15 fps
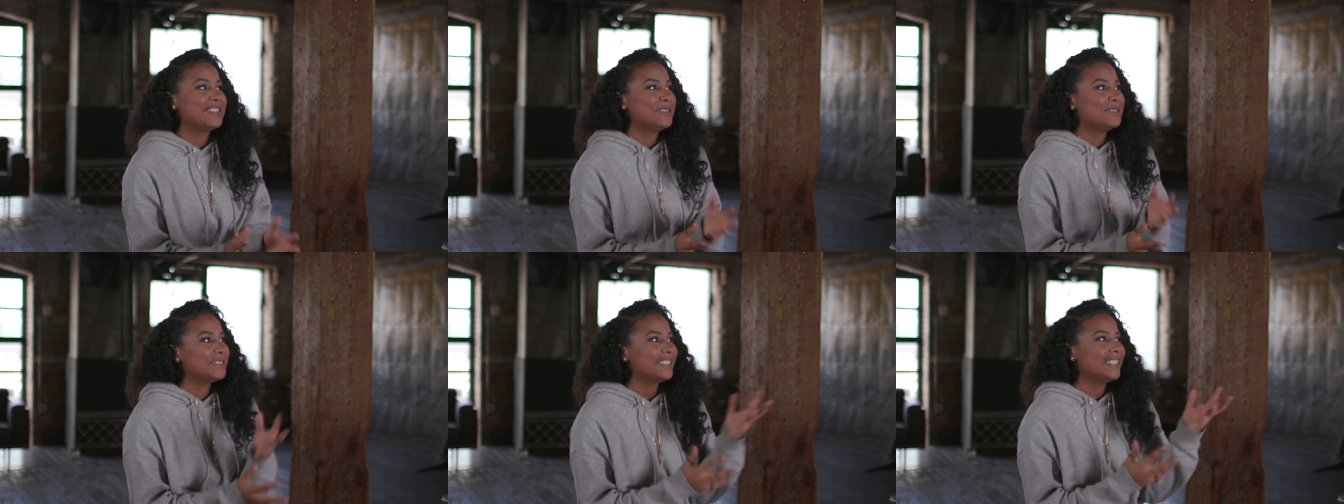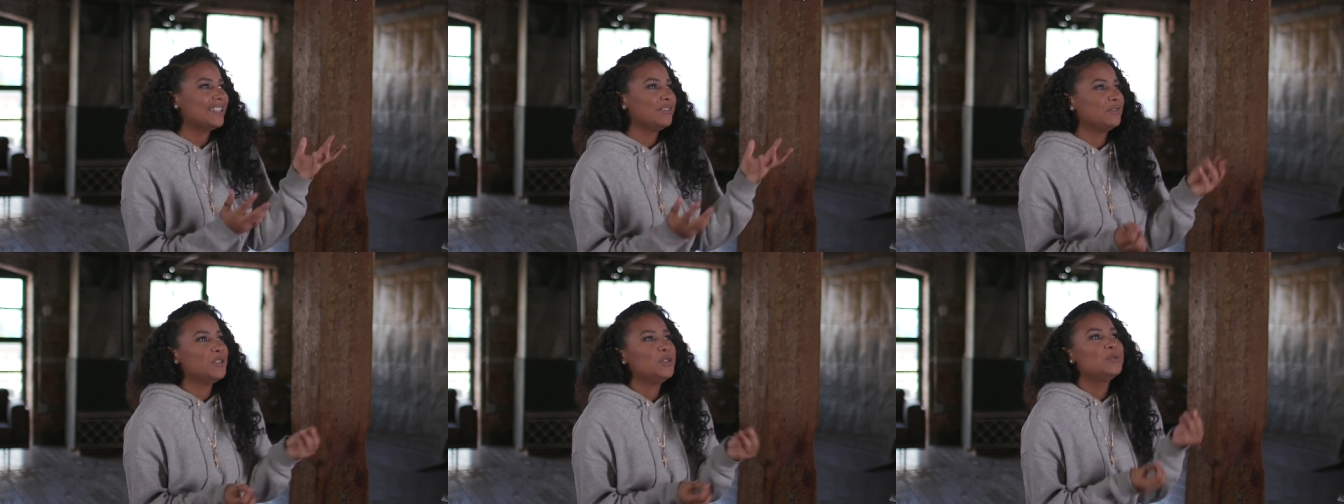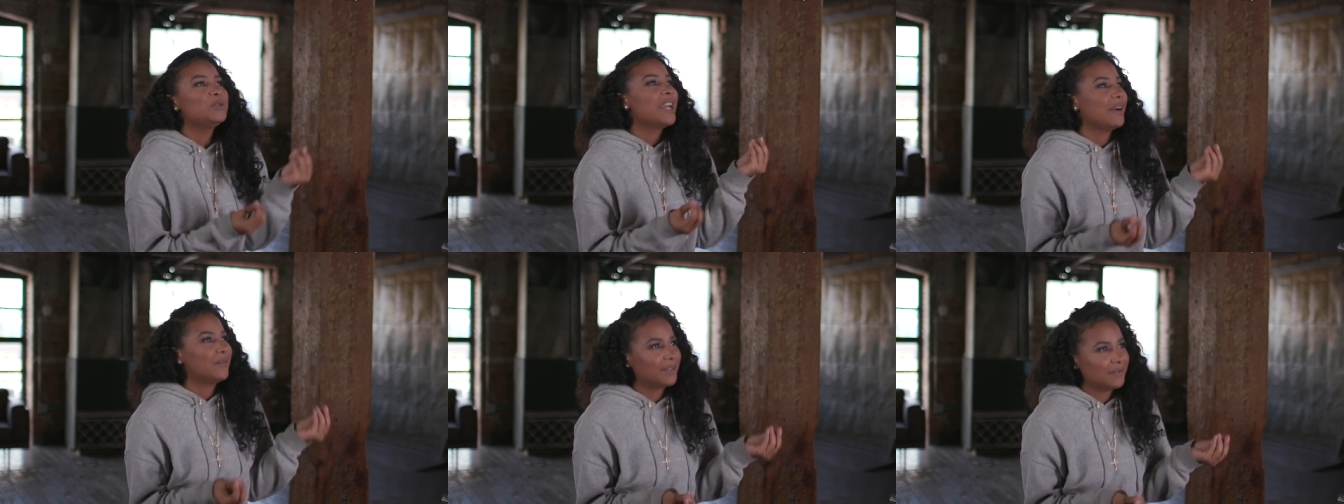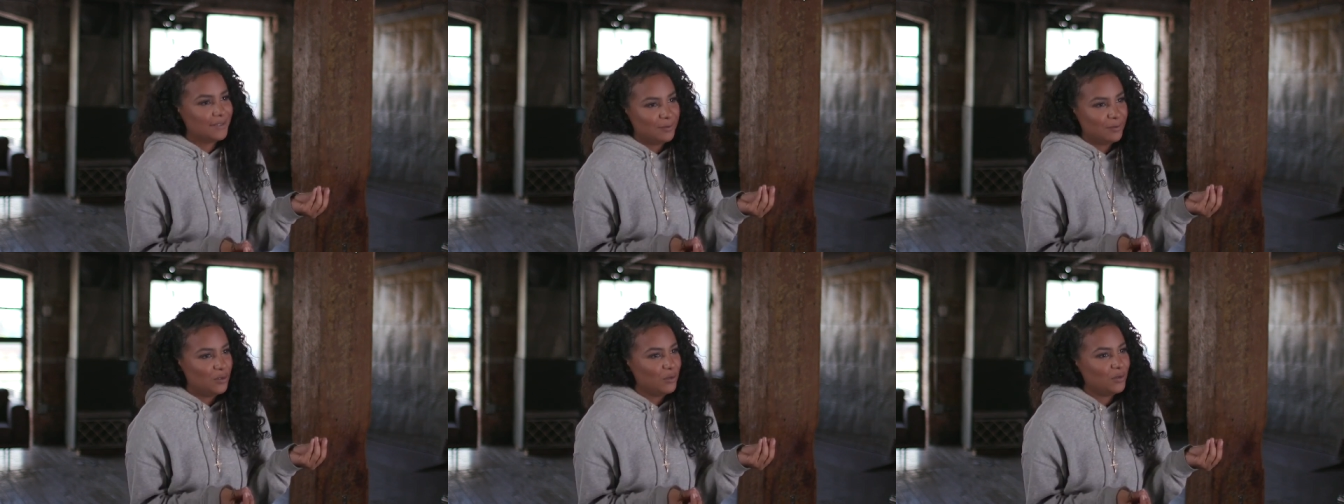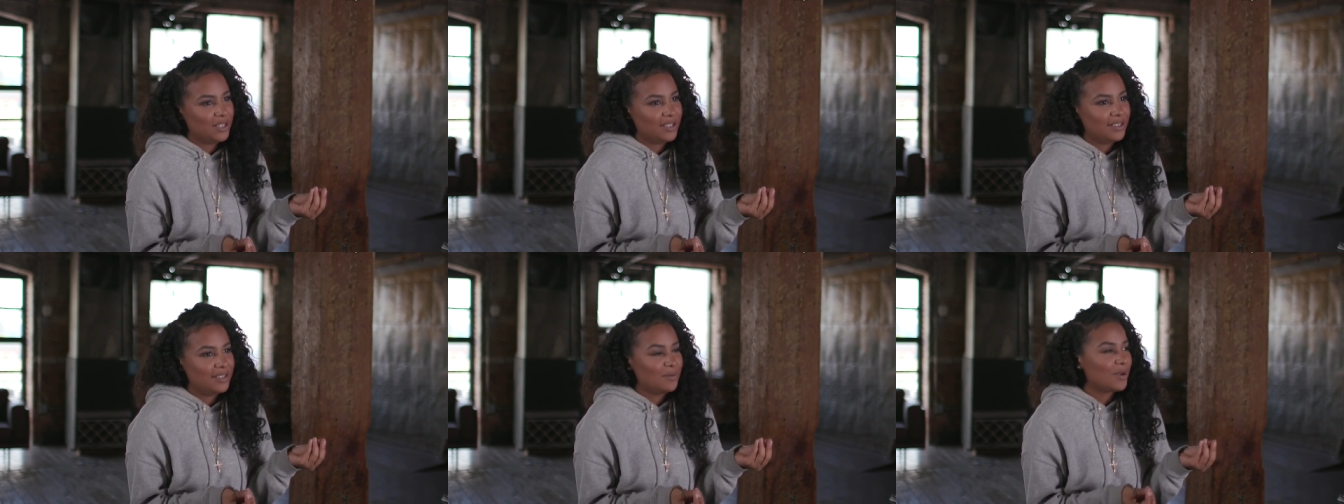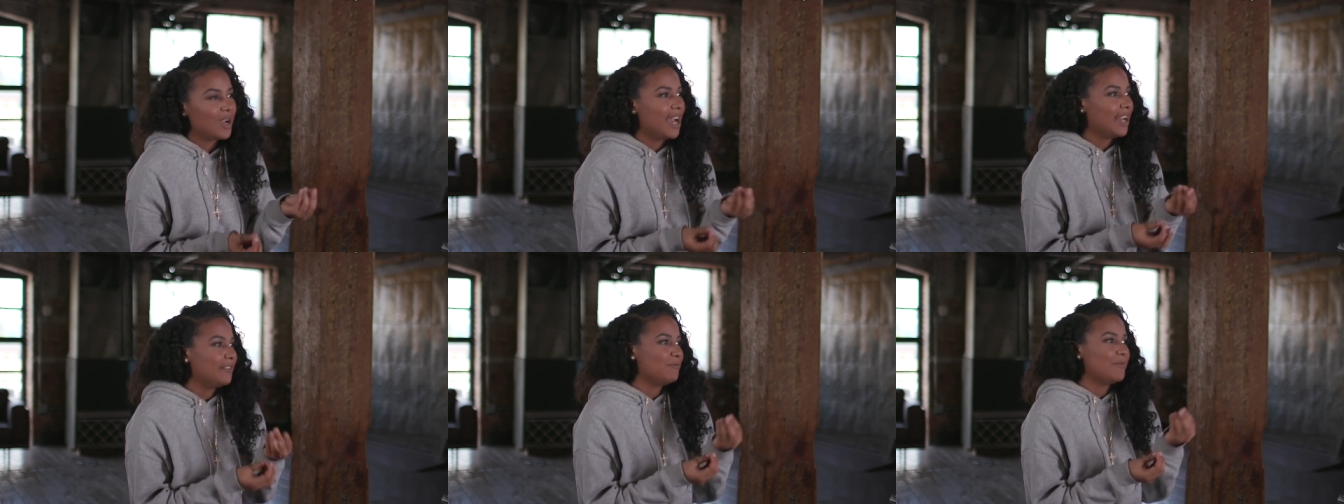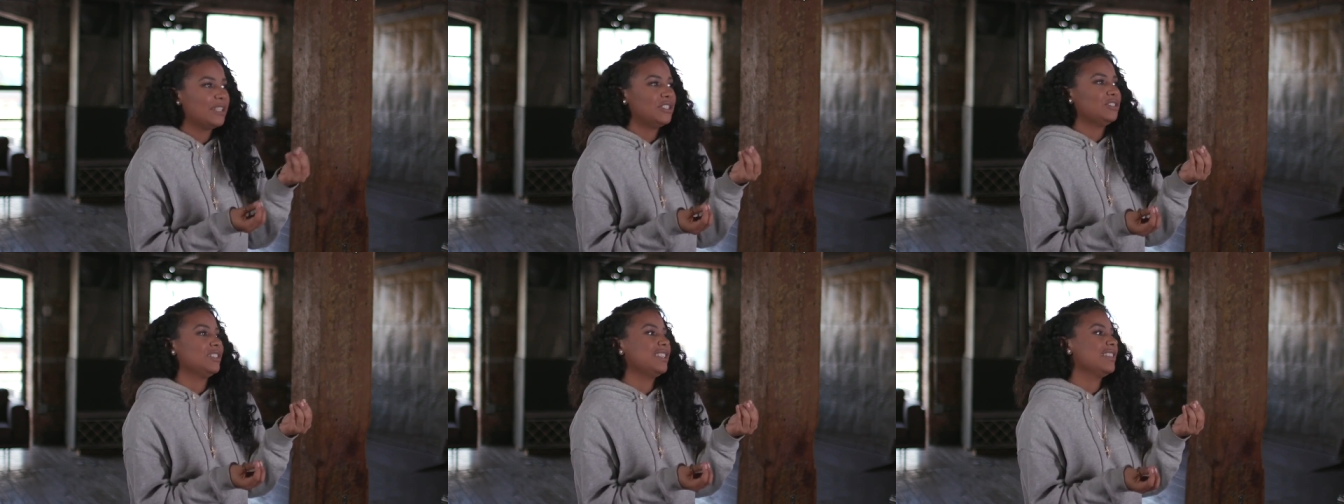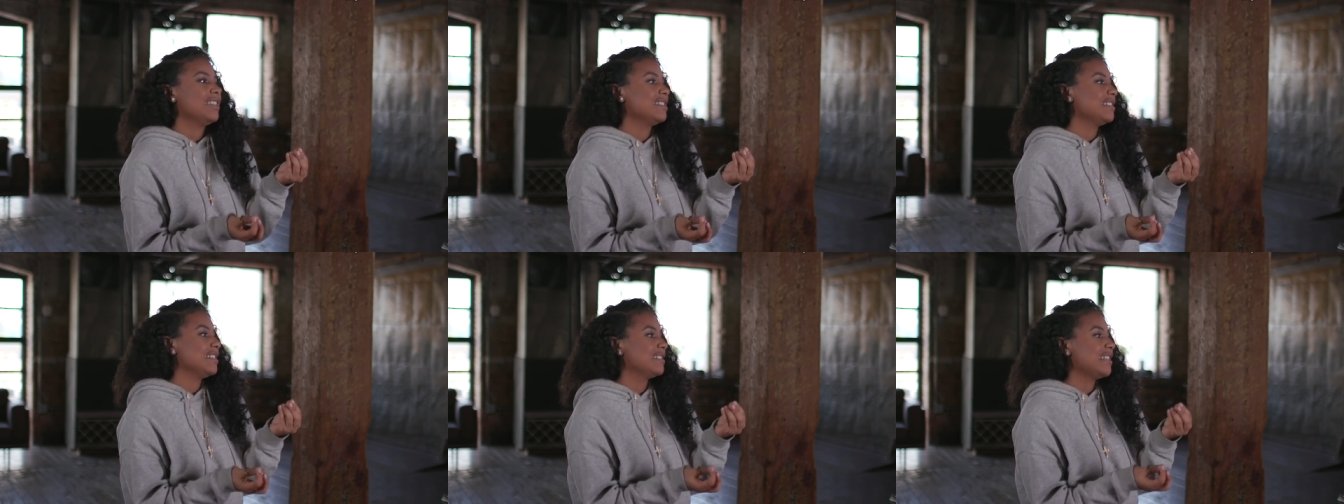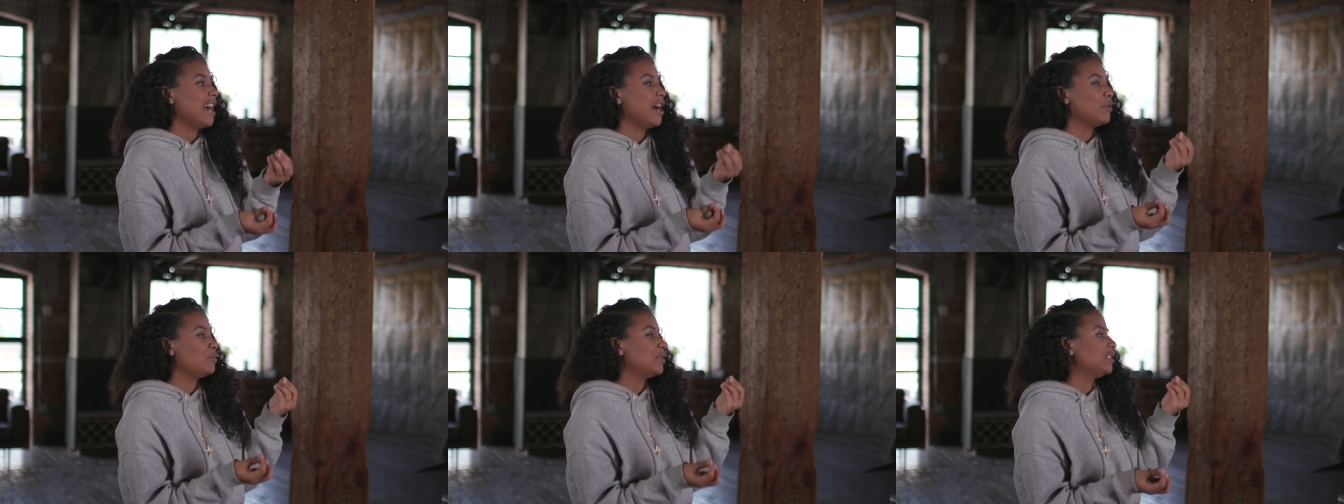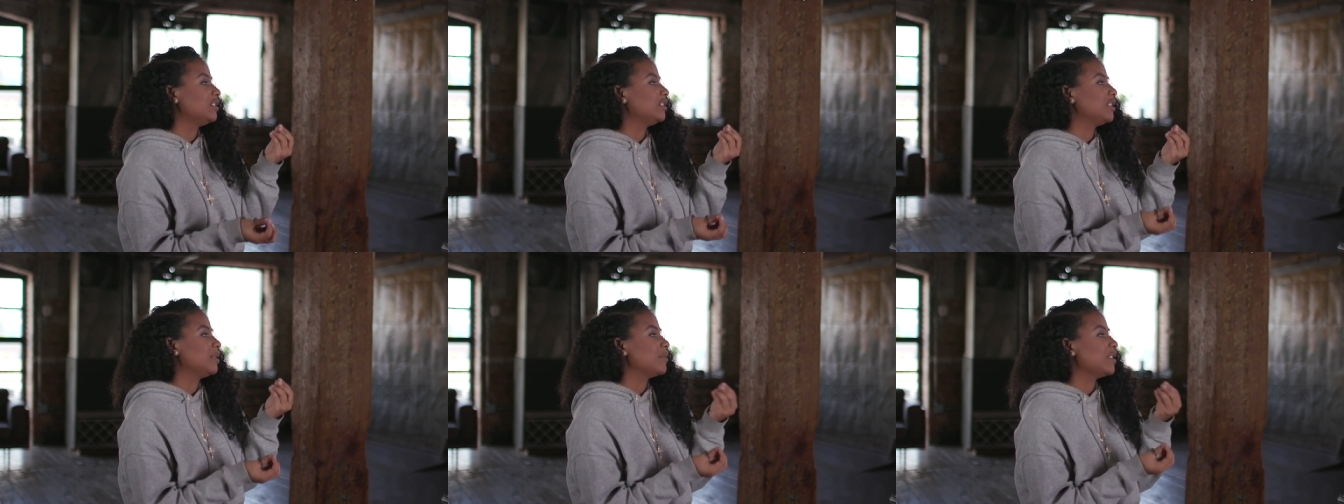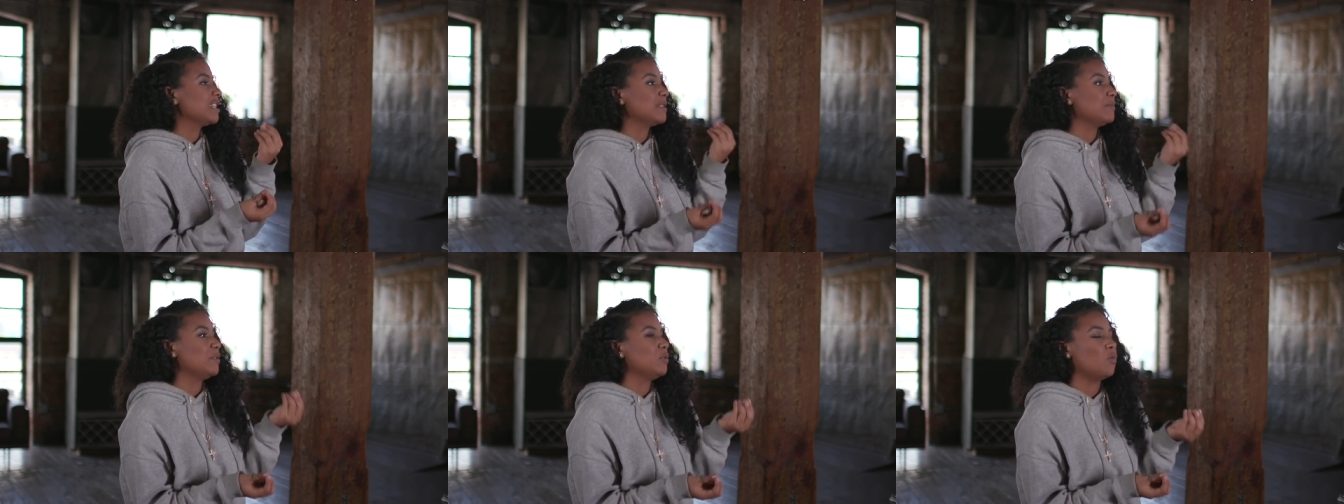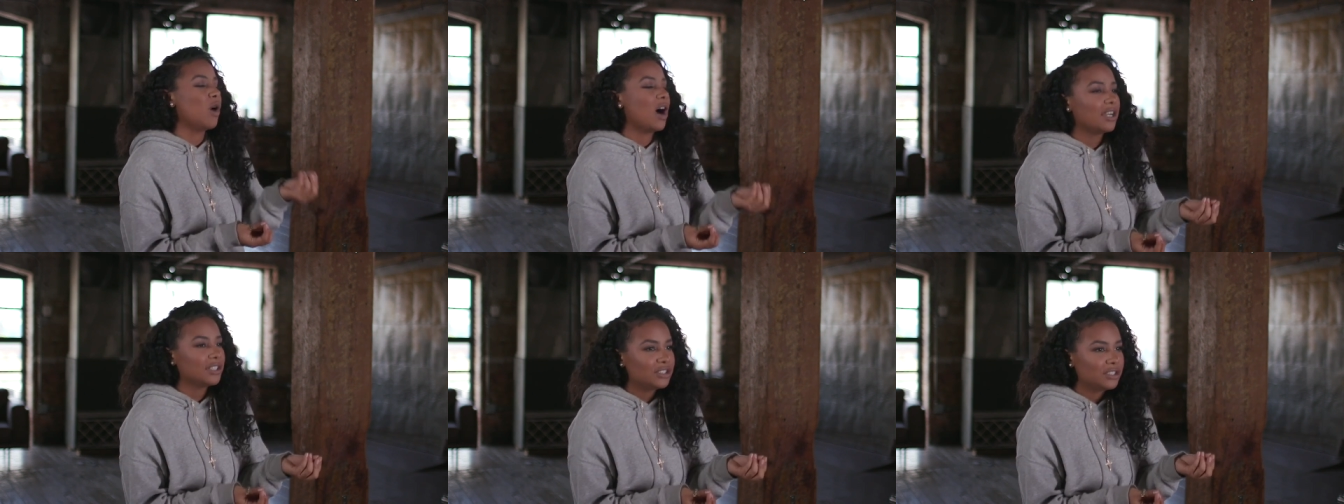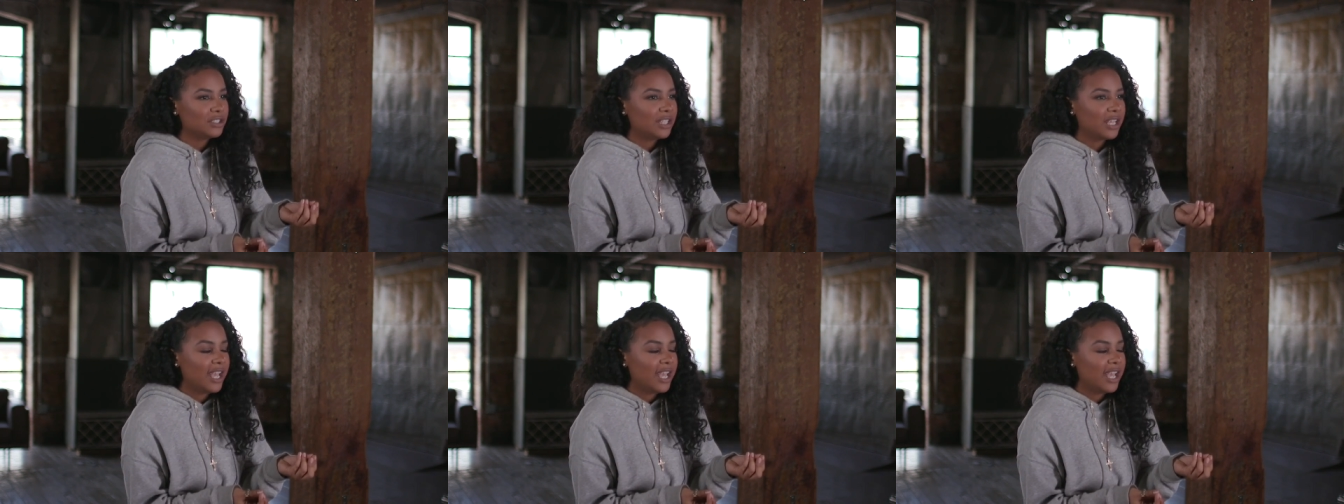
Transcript: it's usually a view count of some sort, some kind of metric that says how much something's been watched.